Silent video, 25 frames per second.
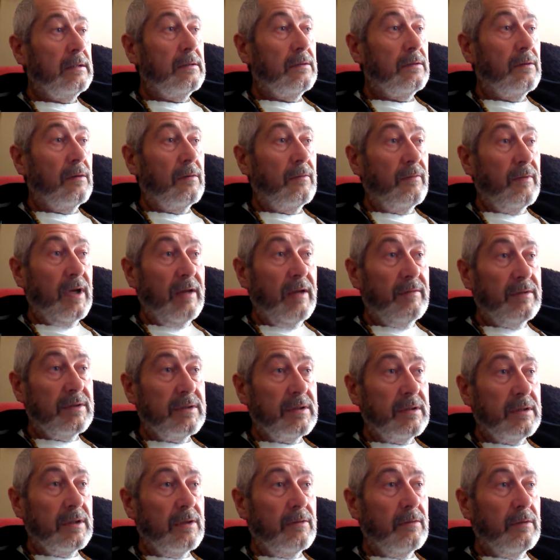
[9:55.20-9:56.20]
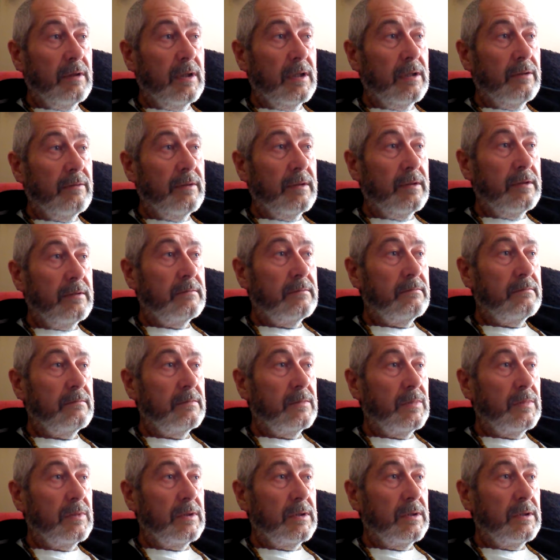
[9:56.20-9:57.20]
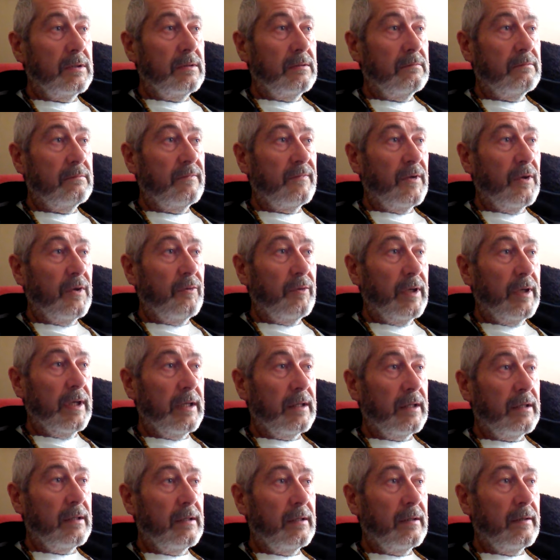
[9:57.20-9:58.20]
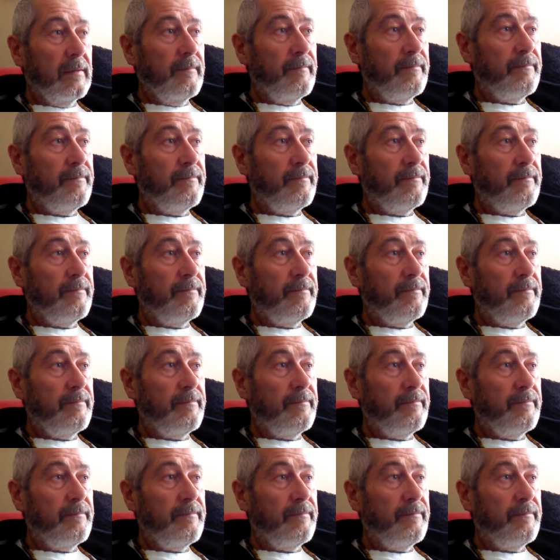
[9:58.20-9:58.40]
of the Leveson inquiry, the phone hacking,